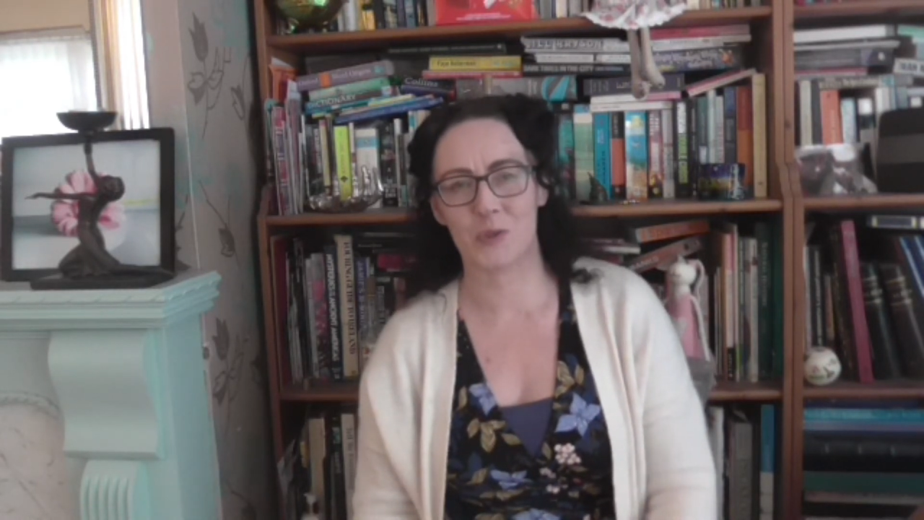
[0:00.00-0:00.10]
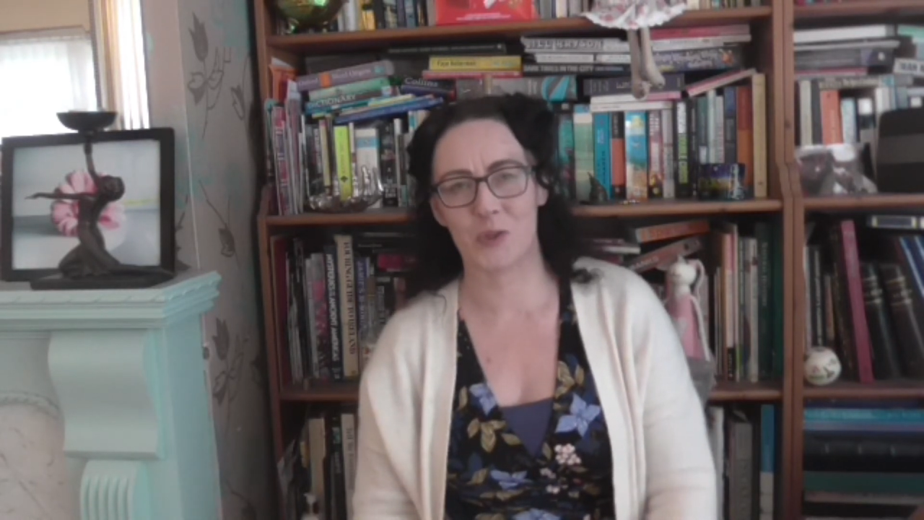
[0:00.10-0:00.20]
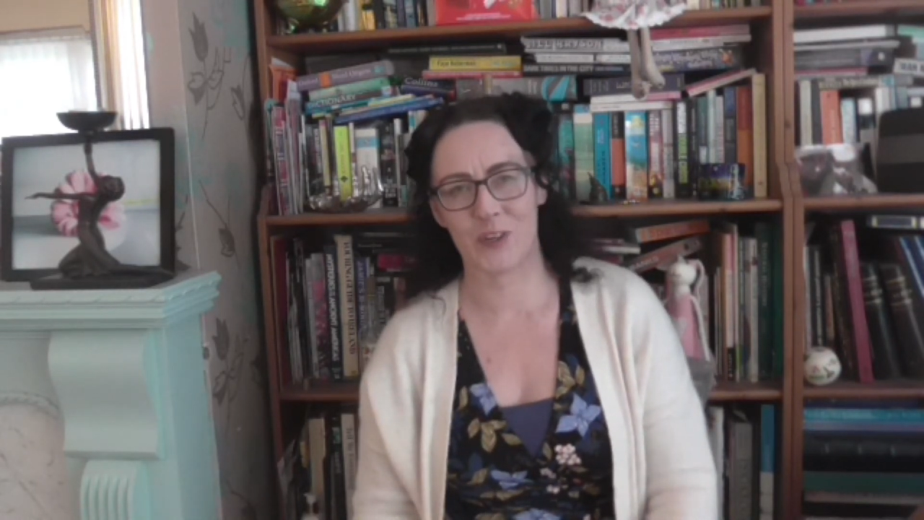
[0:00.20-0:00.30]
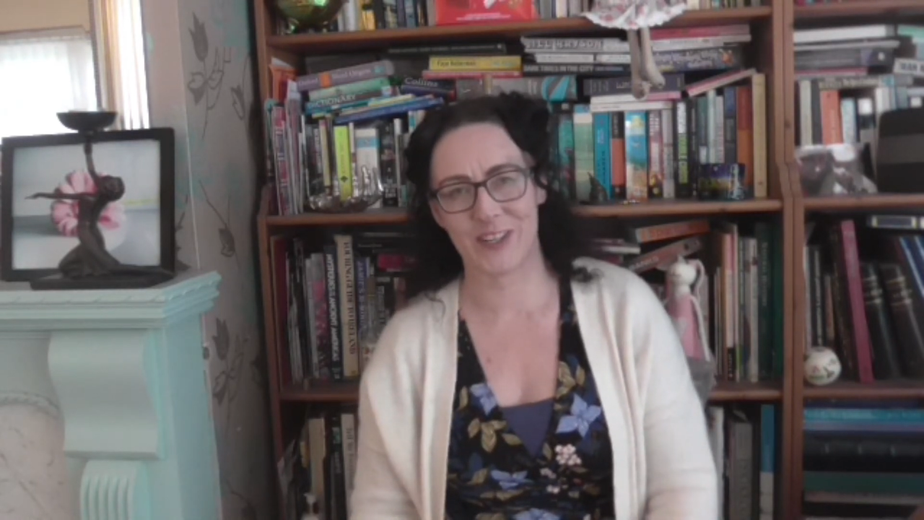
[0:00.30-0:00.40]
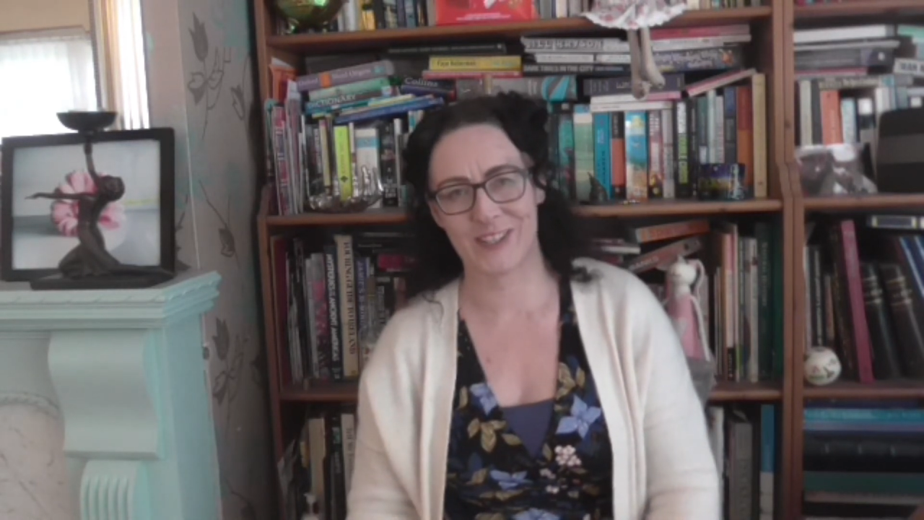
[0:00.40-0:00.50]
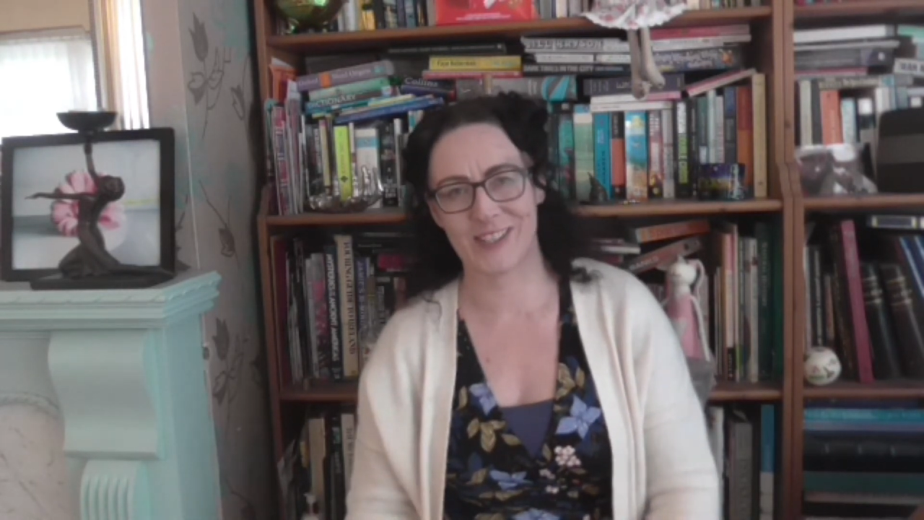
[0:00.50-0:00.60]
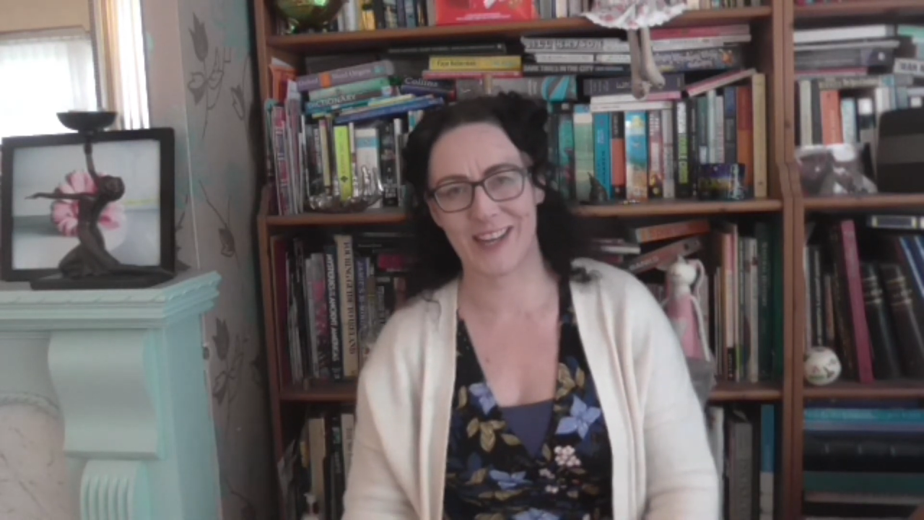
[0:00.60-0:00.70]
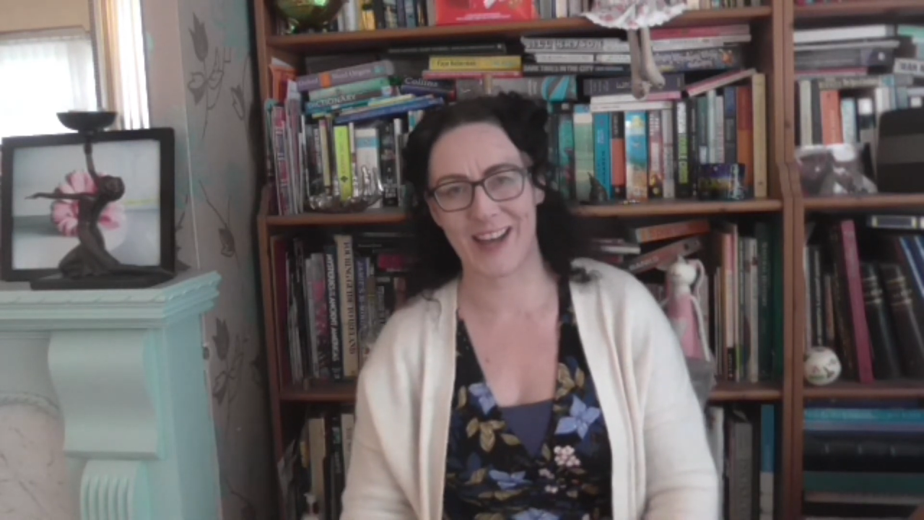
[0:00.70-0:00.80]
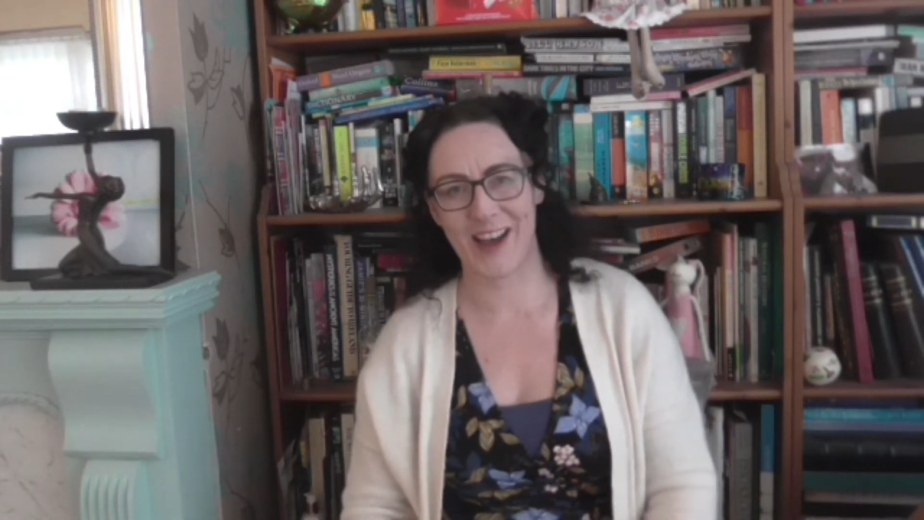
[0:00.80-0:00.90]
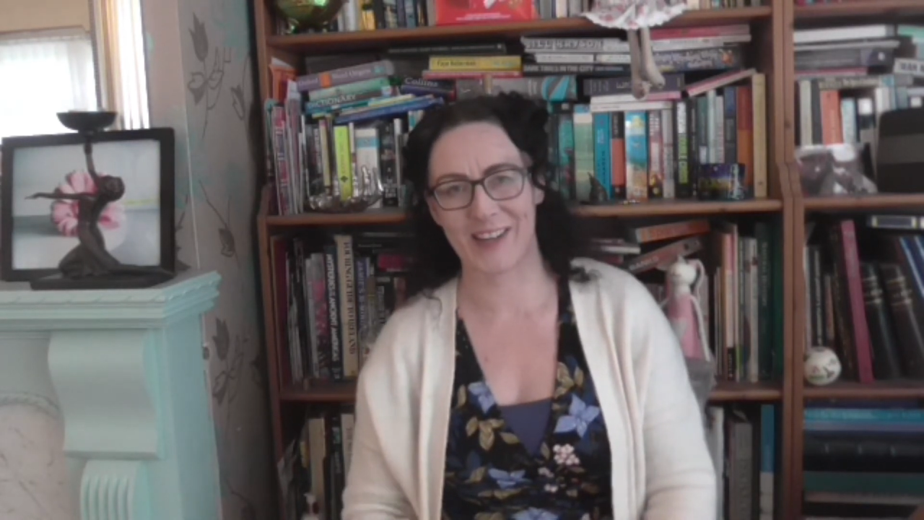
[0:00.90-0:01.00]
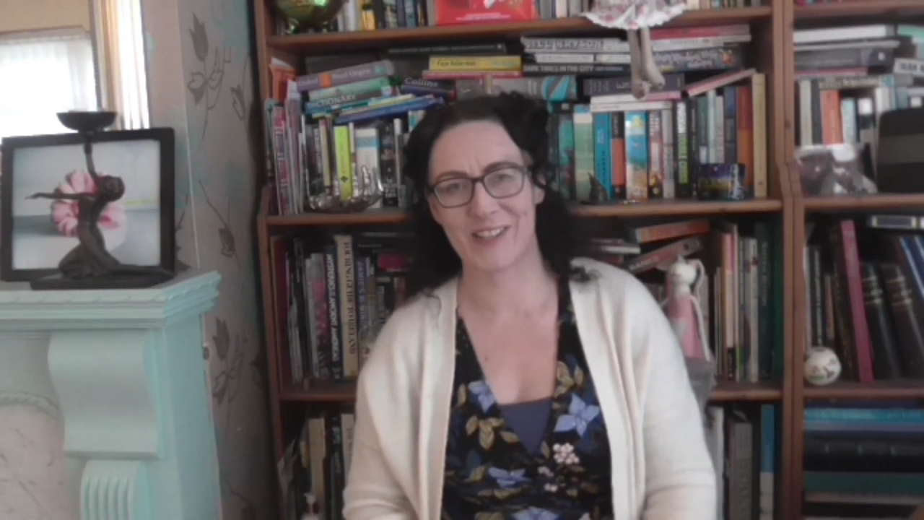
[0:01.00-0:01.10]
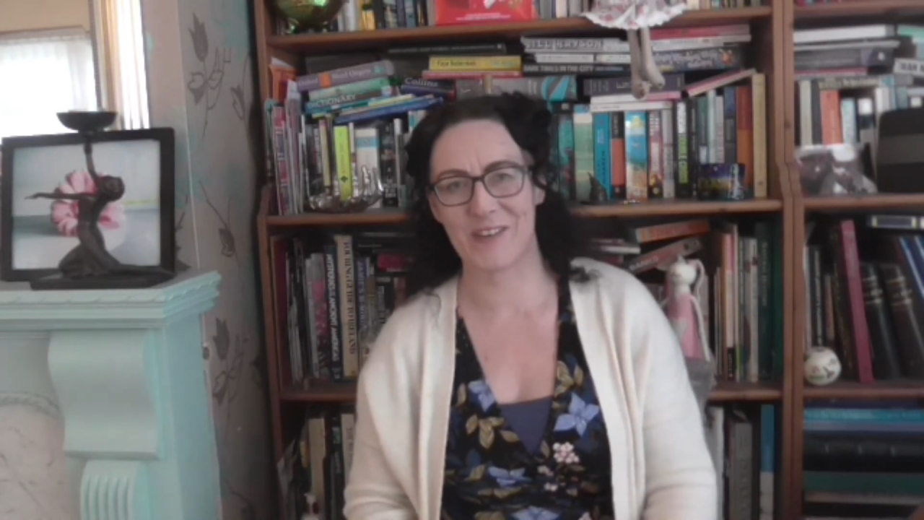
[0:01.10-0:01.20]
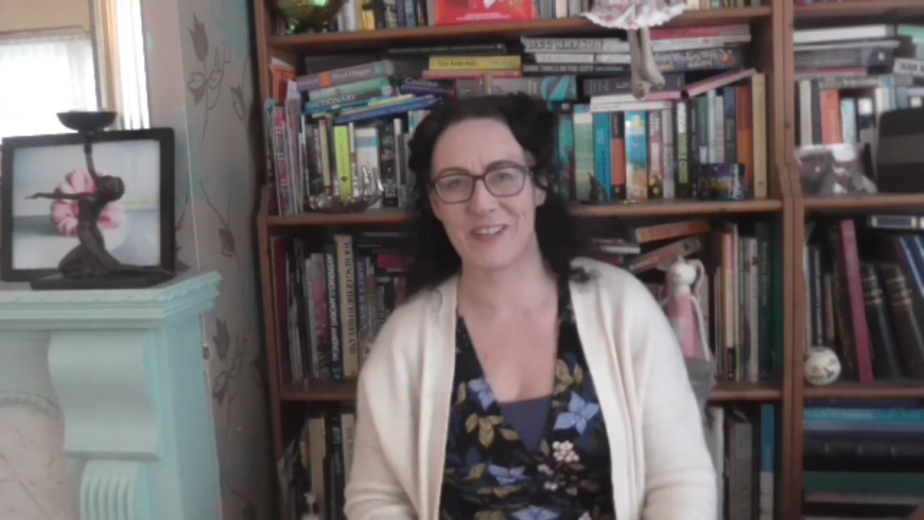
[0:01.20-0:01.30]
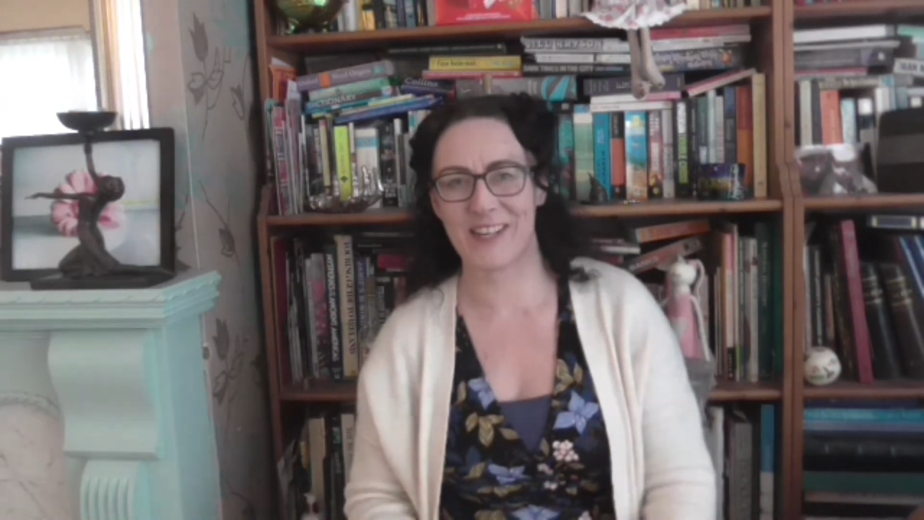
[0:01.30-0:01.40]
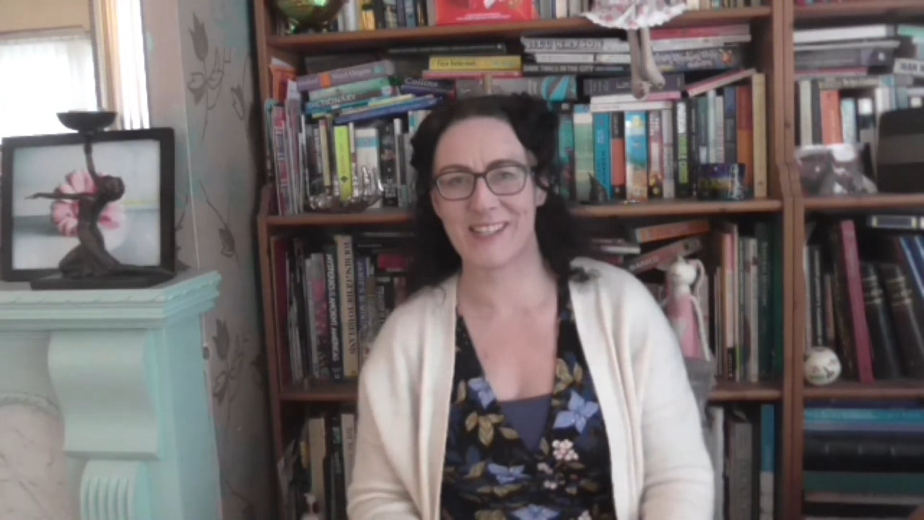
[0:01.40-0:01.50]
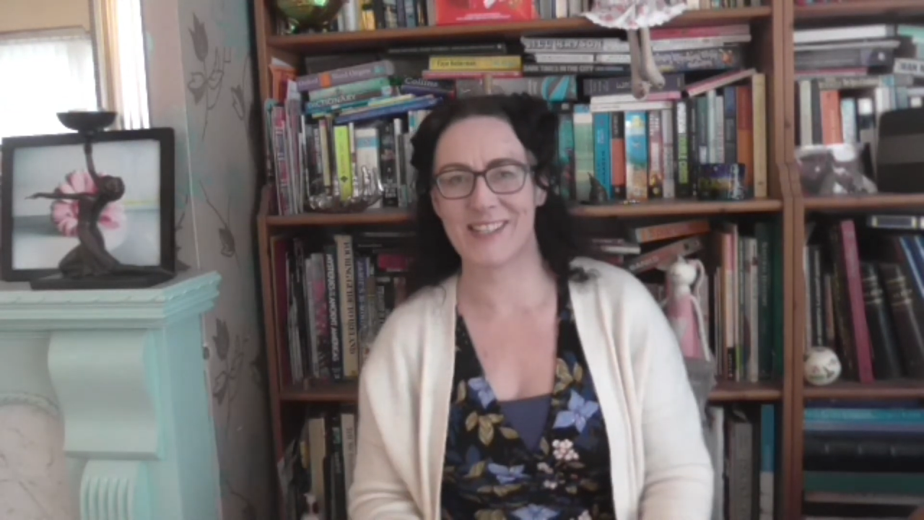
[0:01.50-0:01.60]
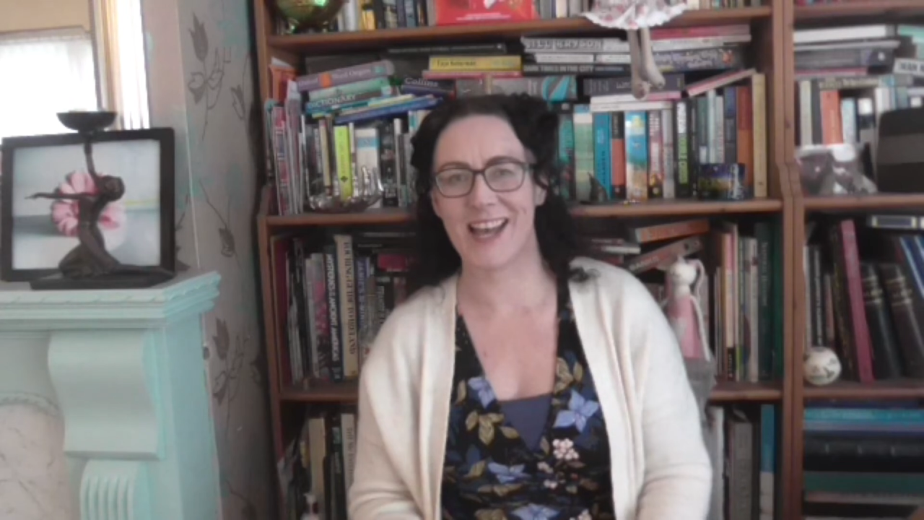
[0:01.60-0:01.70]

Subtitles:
great activities.